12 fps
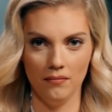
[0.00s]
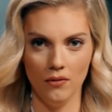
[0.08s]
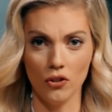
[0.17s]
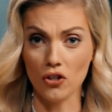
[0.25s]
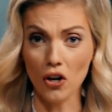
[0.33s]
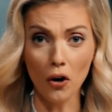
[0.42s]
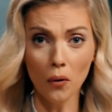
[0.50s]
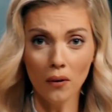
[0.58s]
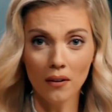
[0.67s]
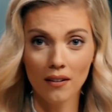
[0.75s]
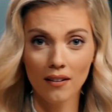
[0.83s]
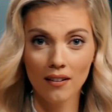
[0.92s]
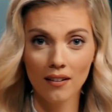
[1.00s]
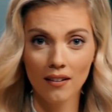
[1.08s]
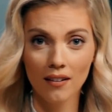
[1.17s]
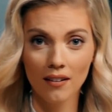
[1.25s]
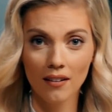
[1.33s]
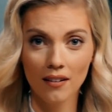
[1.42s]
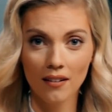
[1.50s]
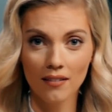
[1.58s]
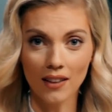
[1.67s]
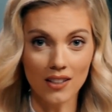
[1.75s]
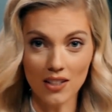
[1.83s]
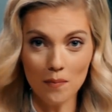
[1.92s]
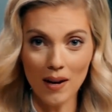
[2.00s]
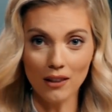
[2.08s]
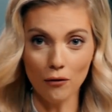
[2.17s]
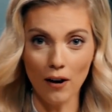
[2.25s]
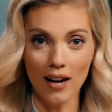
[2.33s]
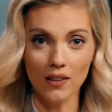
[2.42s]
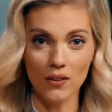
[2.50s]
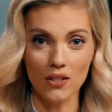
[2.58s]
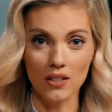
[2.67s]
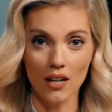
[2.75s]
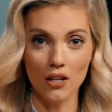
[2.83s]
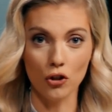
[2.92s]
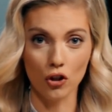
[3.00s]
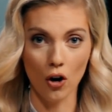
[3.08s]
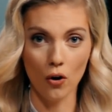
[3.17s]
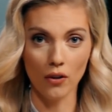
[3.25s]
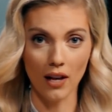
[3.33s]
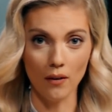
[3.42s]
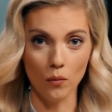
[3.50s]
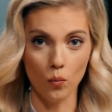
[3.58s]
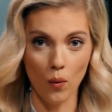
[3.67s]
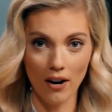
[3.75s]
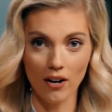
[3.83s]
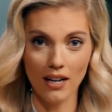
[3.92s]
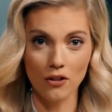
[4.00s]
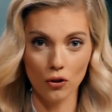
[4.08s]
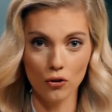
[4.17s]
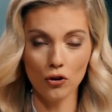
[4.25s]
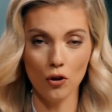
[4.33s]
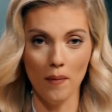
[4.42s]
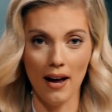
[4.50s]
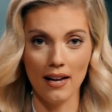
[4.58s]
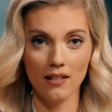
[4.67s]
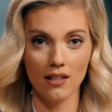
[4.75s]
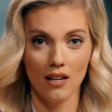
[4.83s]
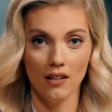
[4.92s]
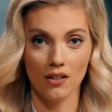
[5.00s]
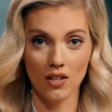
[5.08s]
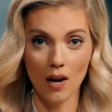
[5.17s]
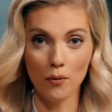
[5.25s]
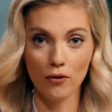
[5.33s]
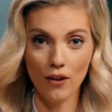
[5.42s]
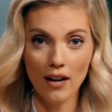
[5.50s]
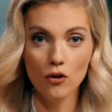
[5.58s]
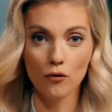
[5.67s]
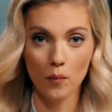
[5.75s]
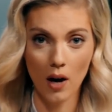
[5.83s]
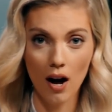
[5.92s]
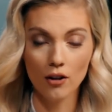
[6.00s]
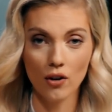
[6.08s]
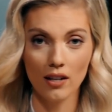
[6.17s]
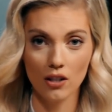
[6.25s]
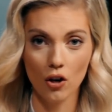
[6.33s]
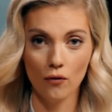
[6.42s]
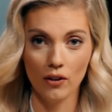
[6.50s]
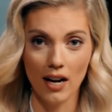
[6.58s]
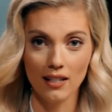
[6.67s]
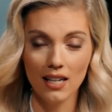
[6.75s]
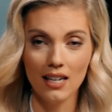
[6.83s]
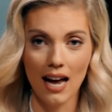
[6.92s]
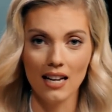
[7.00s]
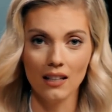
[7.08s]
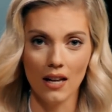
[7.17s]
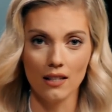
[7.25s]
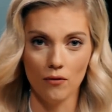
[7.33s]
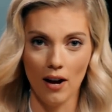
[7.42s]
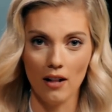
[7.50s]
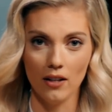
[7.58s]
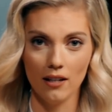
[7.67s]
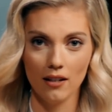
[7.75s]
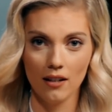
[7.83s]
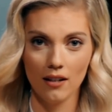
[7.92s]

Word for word: So that doesn't make the fact that the study showed that wearing a surgical mask does not prevent you from contracting COVID nineteen any less valid.